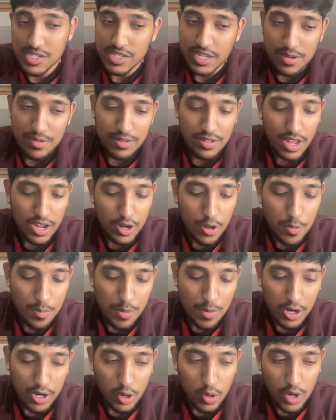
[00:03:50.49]
And then I know
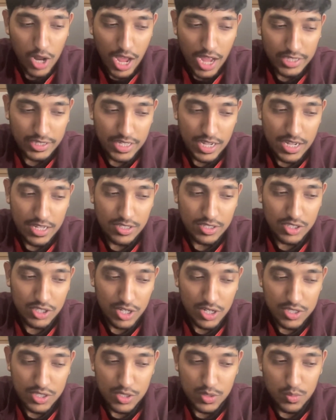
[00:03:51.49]
Barcola had that
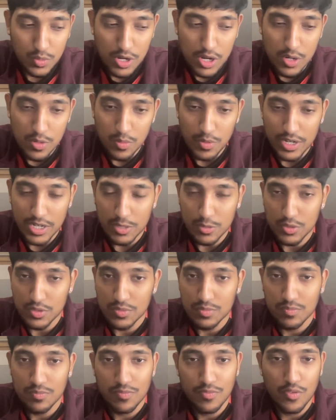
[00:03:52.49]
chance as well when he
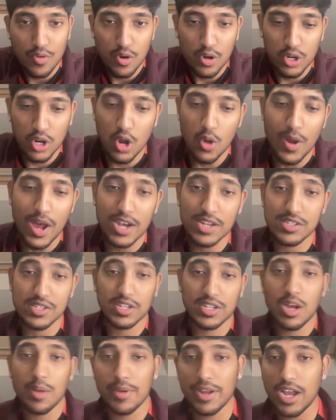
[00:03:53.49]
was through on goal,
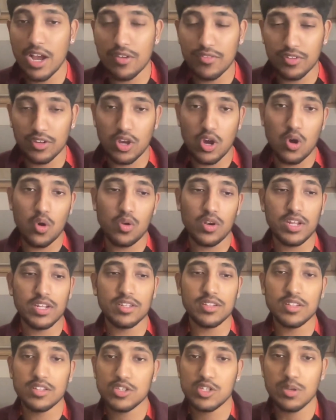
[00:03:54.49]
Alisson coming out of the goal
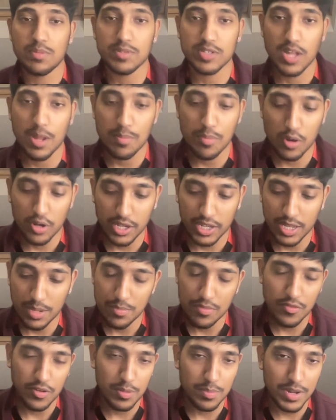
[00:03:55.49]
and Szoboszlai blocking it
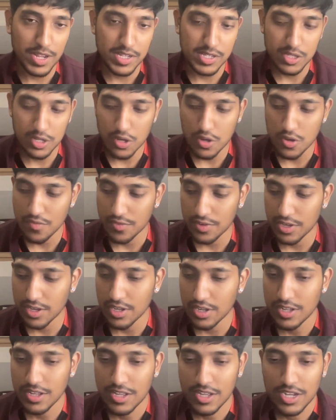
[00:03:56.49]
before he blazed it over.
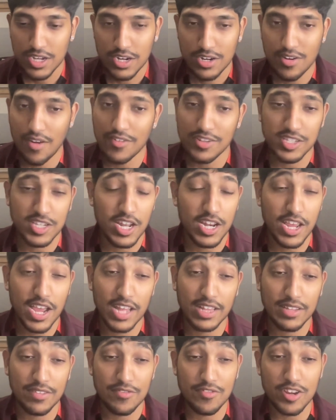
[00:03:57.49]
Kvaratskhelia
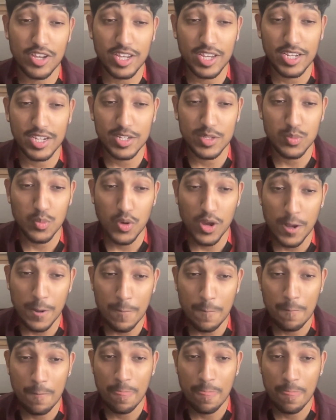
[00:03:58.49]
had the free kick as well.